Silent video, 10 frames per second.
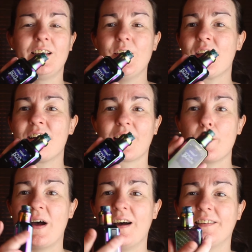you can't
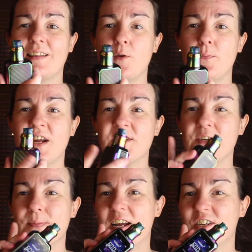get past that
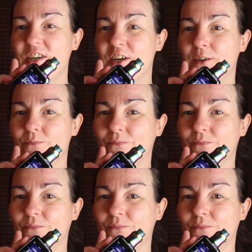matchy-matchy.